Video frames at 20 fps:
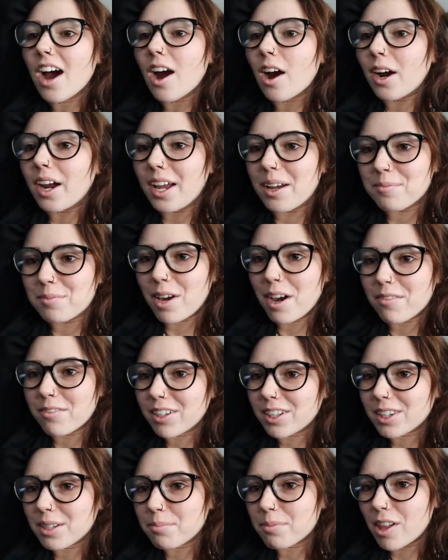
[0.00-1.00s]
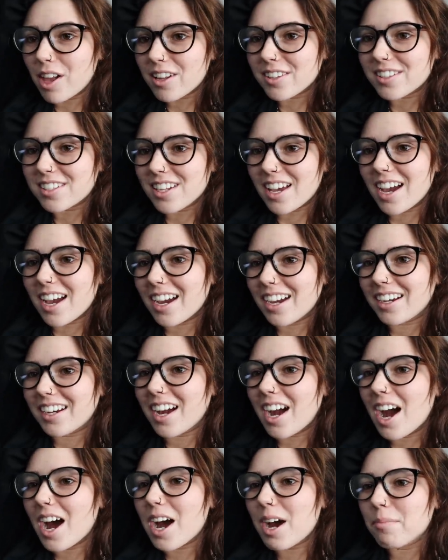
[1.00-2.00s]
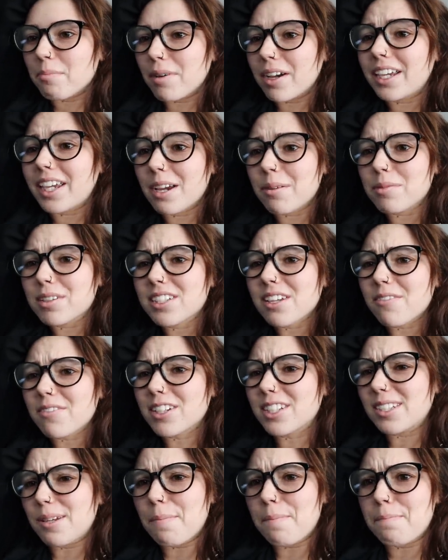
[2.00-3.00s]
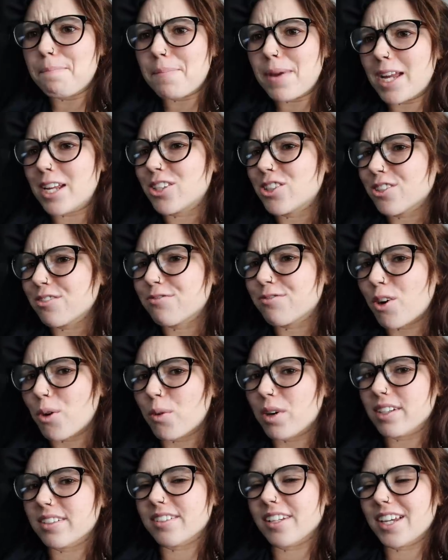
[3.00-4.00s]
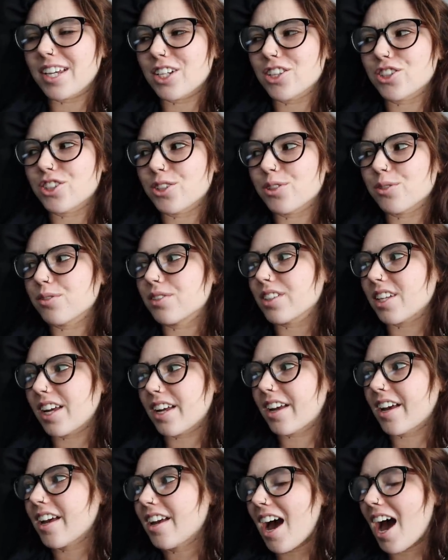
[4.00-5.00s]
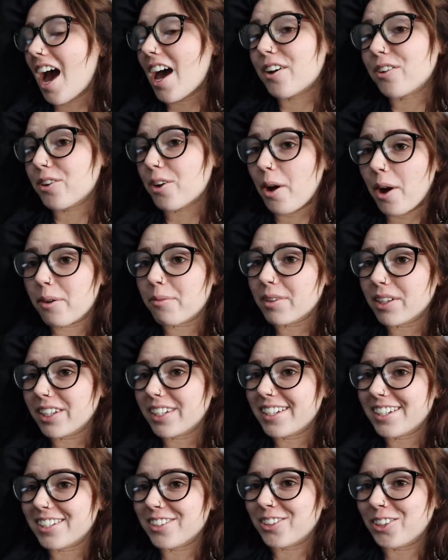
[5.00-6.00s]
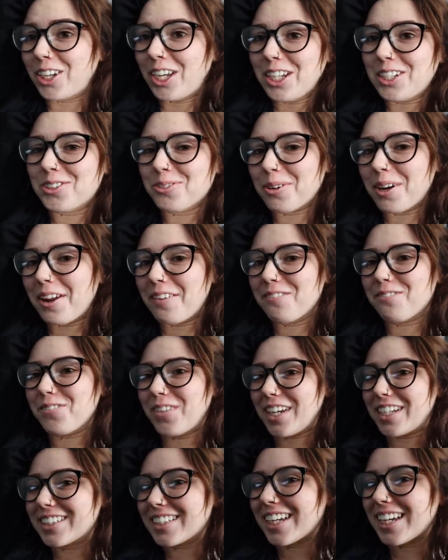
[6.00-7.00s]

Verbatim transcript: Alright, I'm covering the blonde side. My camera's having some major focusing issues. Like, I don't know, I really need to look into it and fix